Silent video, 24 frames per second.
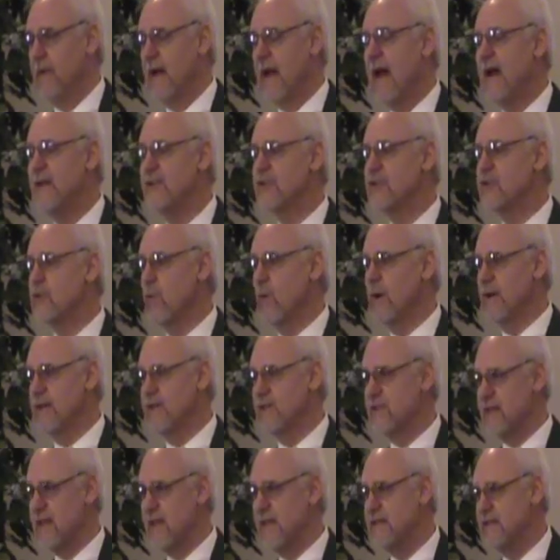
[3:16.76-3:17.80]
But I just want
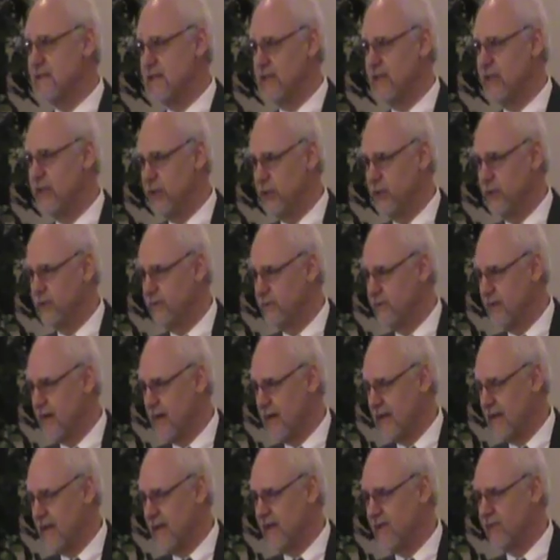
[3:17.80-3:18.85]
to say to you,
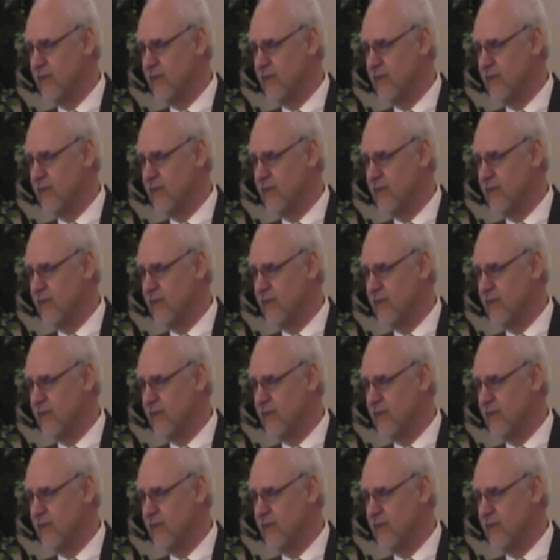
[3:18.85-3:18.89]
not